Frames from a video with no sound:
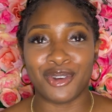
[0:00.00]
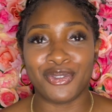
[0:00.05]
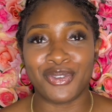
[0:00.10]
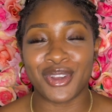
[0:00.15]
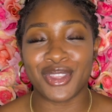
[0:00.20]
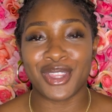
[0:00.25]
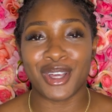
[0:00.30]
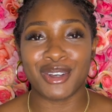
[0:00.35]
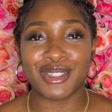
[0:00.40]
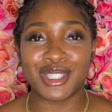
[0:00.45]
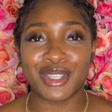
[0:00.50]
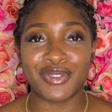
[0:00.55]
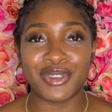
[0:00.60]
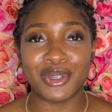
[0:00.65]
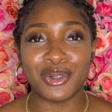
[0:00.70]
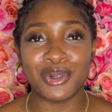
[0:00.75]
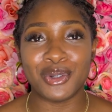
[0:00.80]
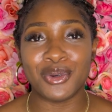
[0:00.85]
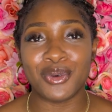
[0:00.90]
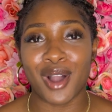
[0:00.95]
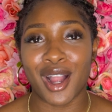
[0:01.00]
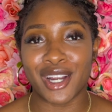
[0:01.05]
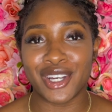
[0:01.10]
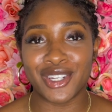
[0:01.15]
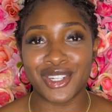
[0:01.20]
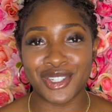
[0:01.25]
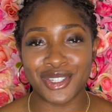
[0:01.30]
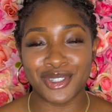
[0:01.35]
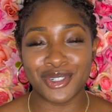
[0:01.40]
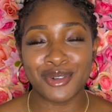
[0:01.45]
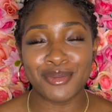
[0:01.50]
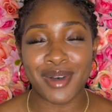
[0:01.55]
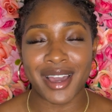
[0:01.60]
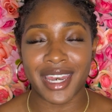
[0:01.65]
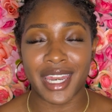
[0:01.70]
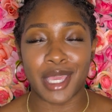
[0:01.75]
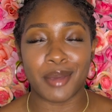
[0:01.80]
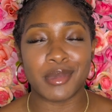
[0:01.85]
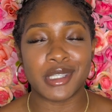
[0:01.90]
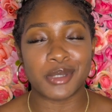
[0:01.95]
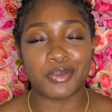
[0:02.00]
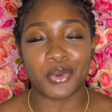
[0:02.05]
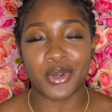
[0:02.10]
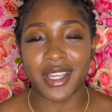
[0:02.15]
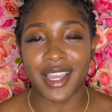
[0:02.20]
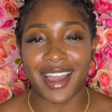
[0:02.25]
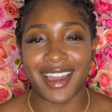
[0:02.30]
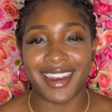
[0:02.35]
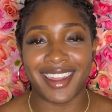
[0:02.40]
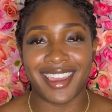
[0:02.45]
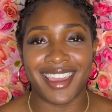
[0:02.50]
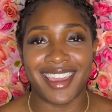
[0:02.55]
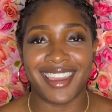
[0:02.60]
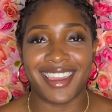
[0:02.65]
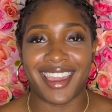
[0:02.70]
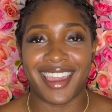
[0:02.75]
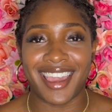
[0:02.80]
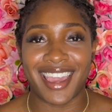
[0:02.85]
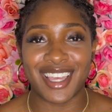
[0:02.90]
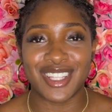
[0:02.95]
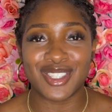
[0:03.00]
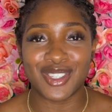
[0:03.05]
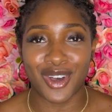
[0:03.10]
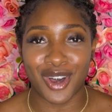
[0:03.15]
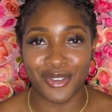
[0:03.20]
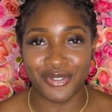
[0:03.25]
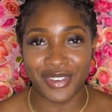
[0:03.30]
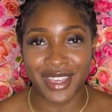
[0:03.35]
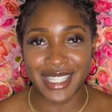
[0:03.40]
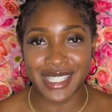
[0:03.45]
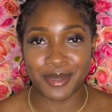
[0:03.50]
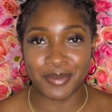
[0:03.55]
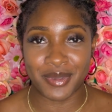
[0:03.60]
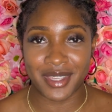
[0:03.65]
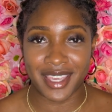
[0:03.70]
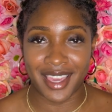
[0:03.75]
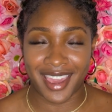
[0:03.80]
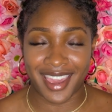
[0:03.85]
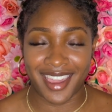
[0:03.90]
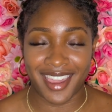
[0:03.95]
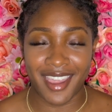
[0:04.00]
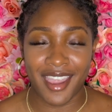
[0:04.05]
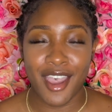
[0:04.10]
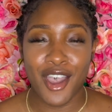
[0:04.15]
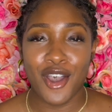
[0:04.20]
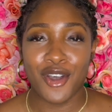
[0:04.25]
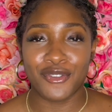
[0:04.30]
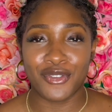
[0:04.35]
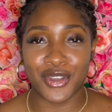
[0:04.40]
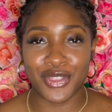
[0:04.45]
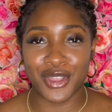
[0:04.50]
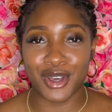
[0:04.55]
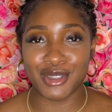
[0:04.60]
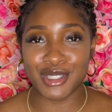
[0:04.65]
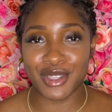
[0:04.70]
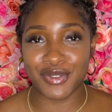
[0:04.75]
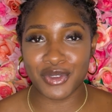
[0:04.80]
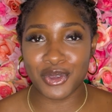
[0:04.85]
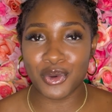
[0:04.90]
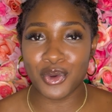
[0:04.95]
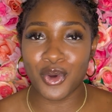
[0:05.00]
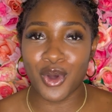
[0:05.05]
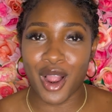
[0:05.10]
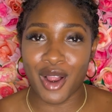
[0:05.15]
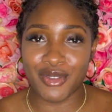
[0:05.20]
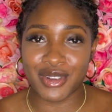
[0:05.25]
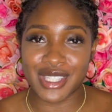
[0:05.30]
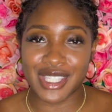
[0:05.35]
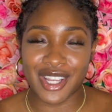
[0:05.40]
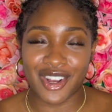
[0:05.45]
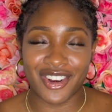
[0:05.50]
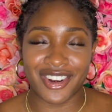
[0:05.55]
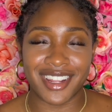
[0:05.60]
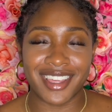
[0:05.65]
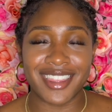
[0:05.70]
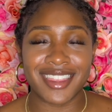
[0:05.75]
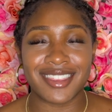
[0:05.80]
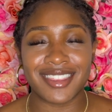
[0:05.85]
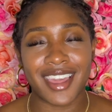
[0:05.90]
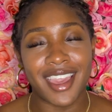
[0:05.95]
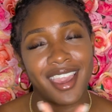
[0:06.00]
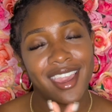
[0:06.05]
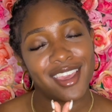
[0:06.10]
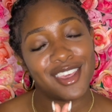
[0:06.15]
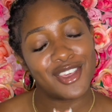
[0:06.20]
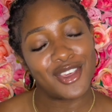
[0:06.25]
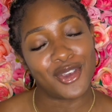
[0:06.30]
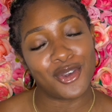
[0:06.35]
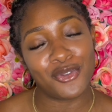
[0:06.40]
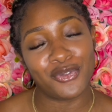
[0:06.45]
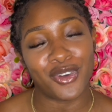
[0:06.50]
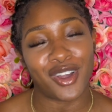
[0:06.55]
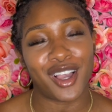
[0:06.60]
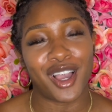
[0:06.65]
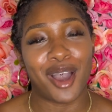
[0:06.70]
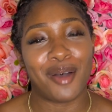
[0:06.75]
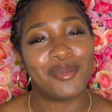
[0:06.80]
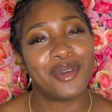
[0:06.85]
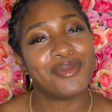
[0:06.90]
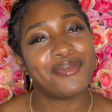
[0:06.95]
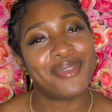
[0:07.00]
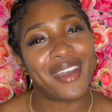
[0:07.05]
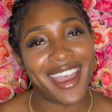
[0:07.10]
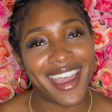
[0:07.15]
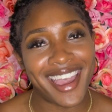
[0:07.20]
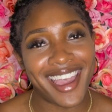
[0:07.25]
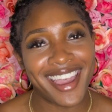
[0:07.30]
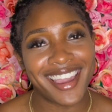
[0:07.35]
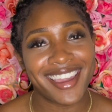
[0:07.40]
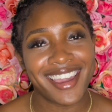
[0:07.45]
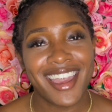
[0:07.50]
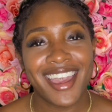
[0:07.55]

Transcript: For those of you who are new, my name is Brianna, aka Dollface PA. For those of you who are returning, thank you for coming back.